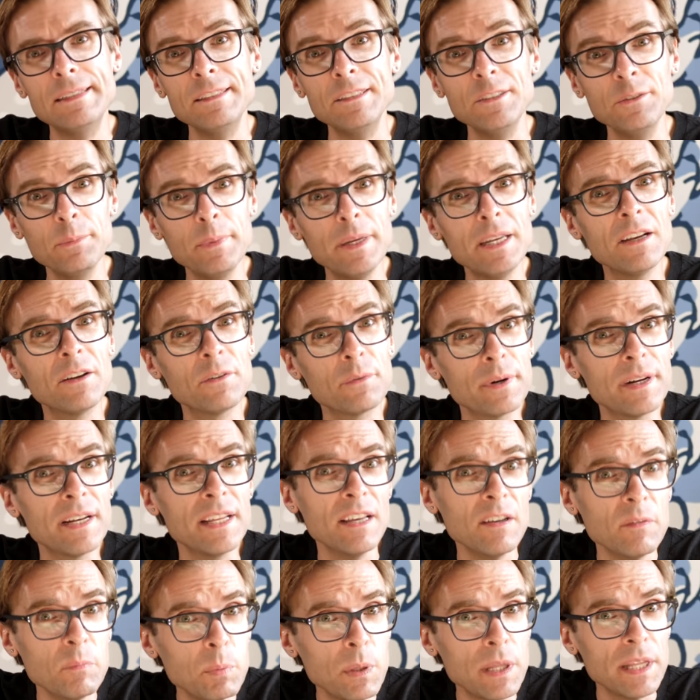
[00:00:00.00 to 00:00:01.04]
you may already
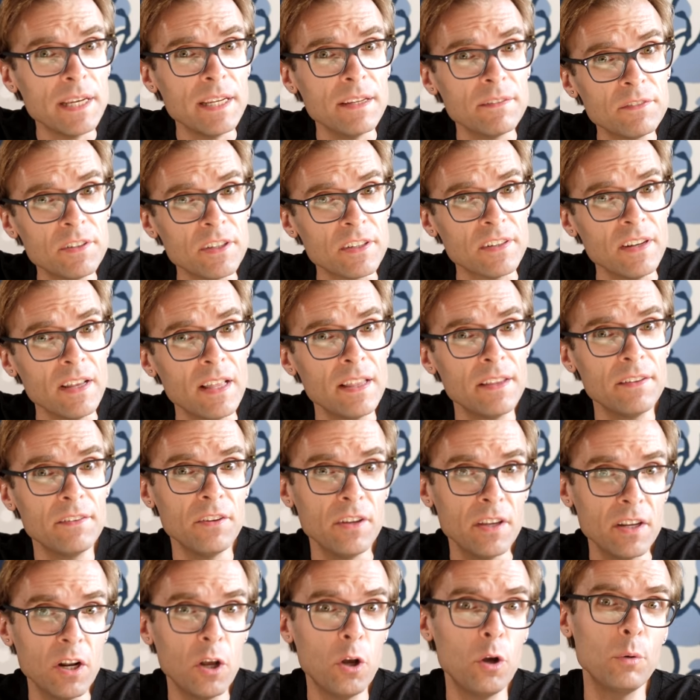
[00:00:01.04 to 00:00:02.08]
have plenty of
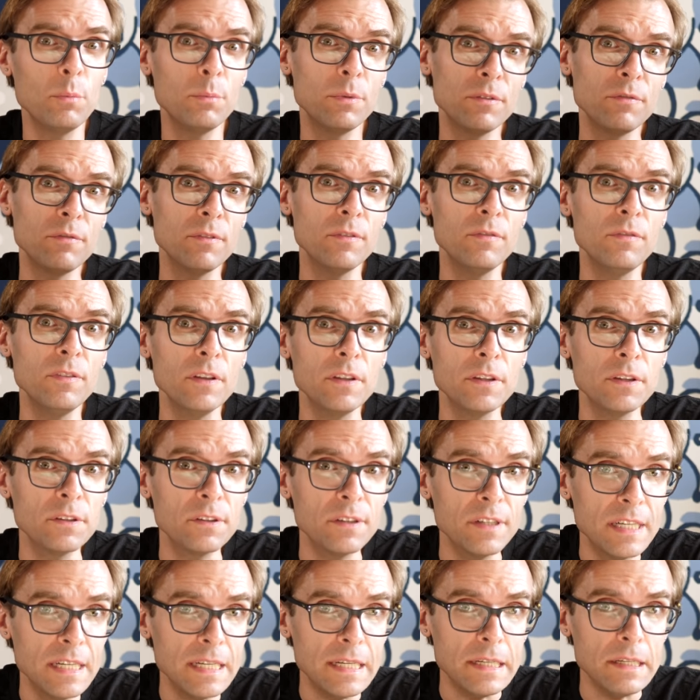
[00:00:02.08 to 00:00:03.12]
technology at home to fulfill your
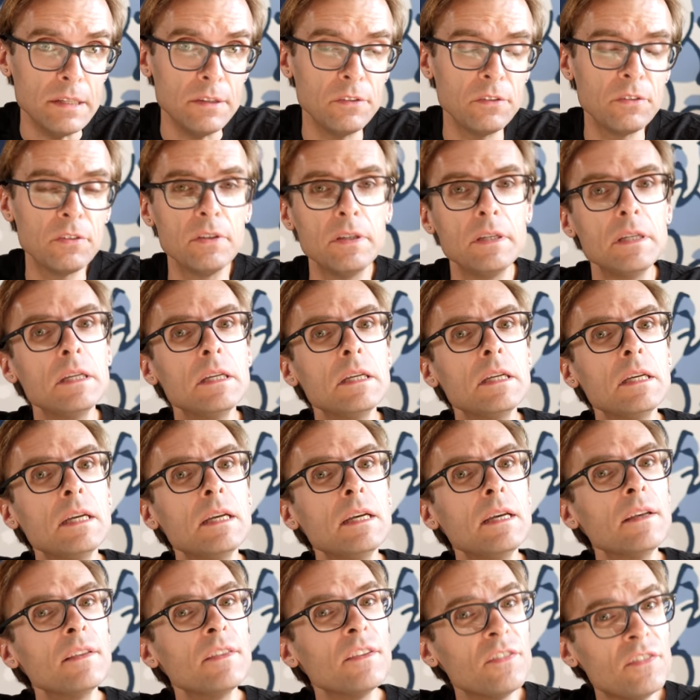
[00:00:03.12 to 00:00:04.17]
needs.
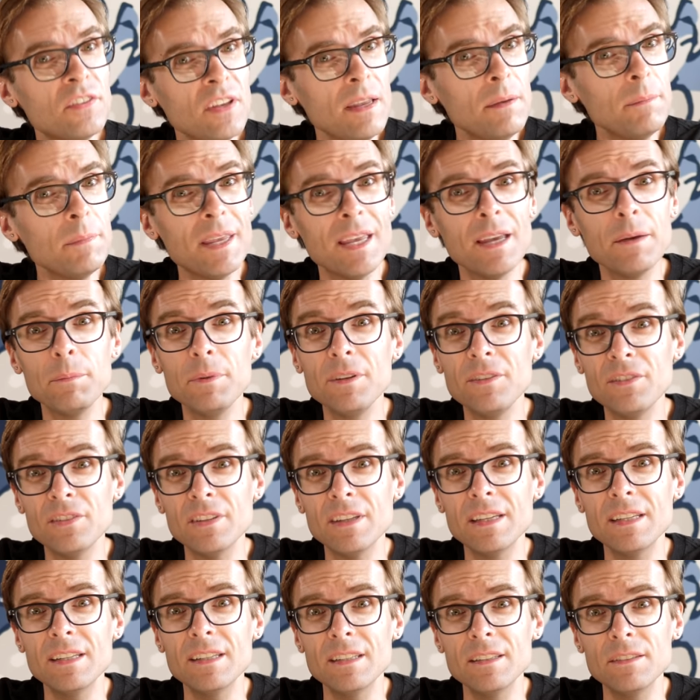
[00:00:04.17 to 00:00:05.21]
The same can't be
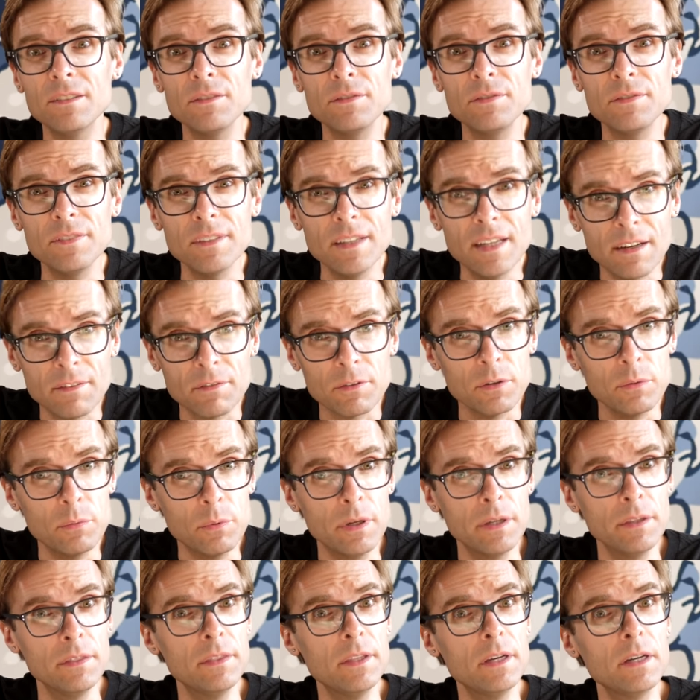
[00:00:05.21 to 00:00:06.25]
said of everyone,